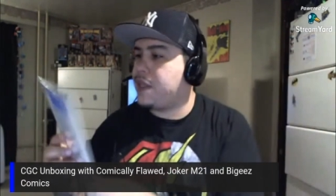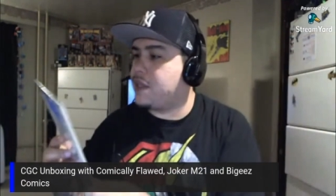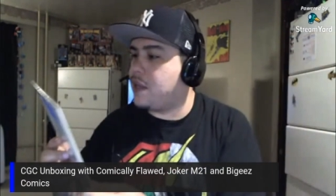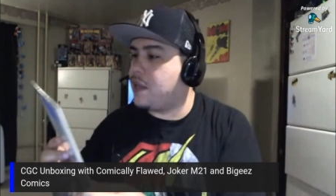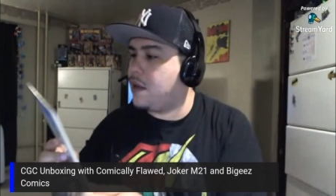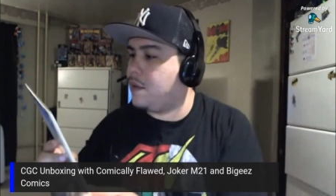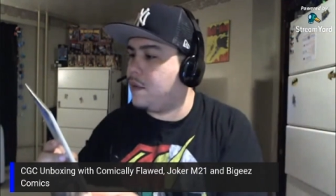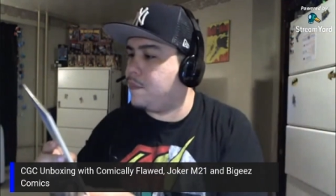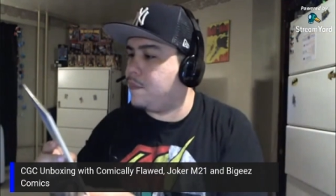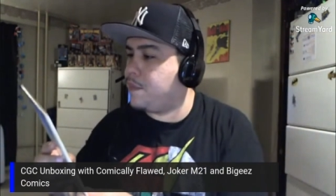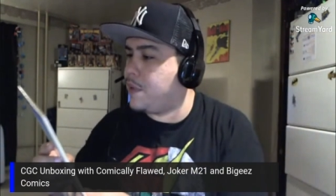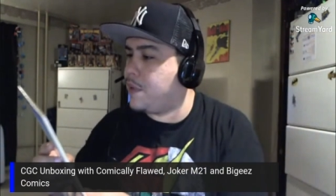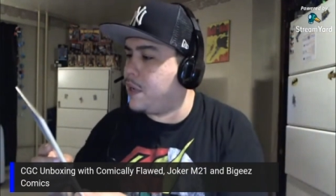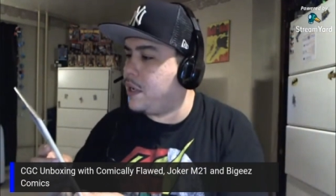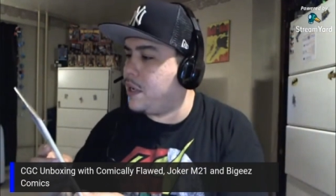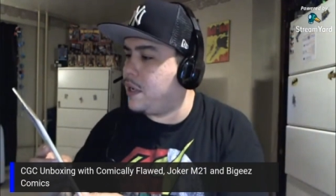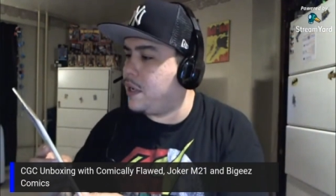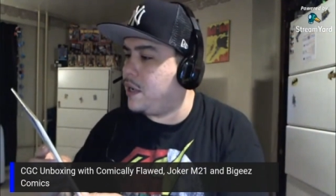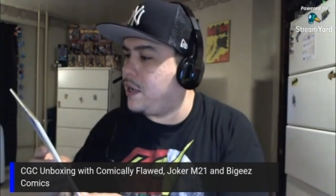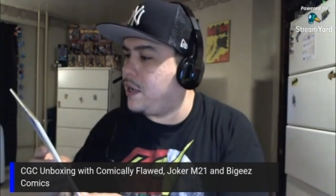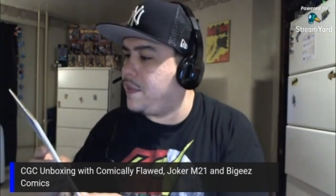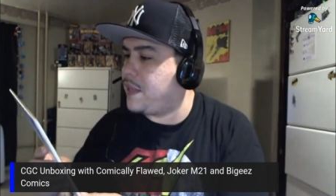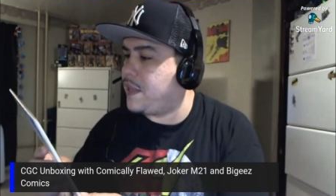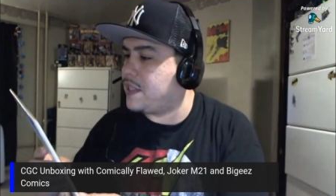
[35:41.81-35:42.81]
up
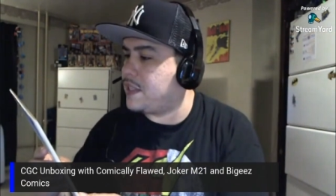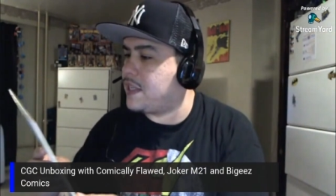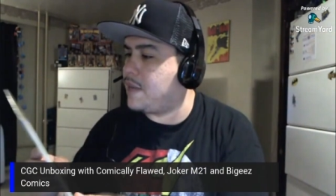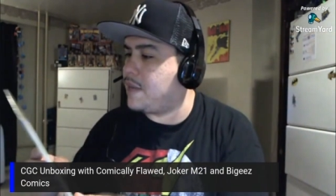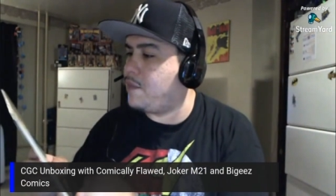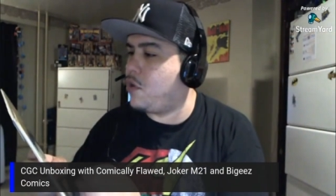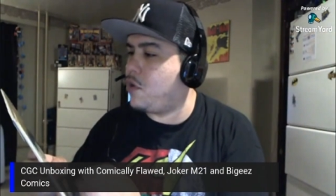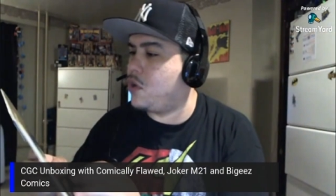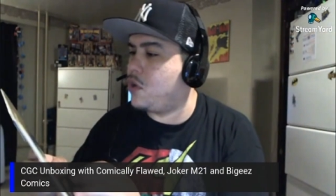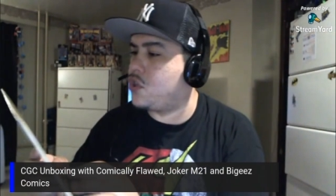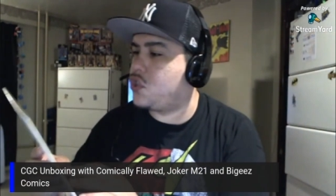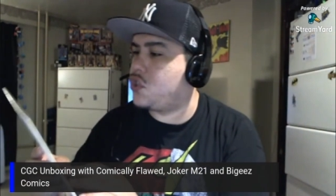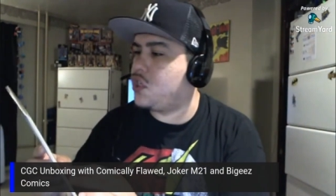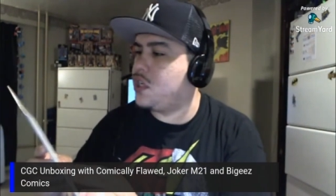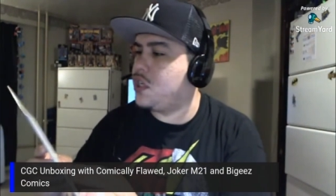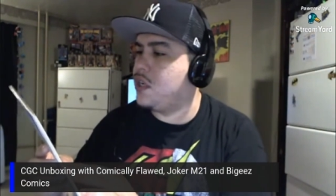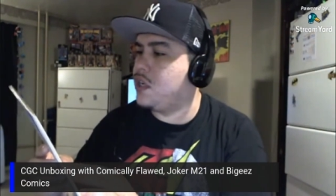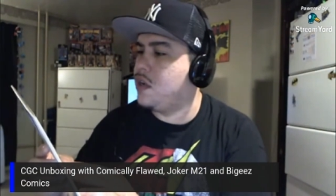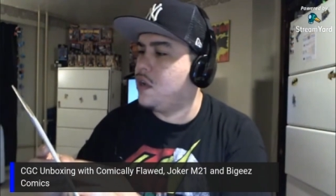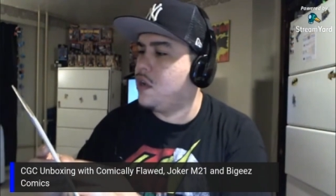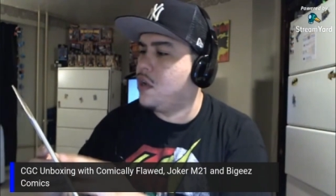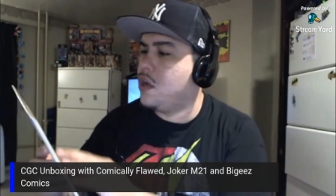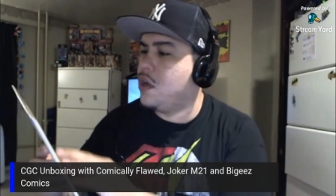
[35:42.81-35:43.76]
uh in the same auction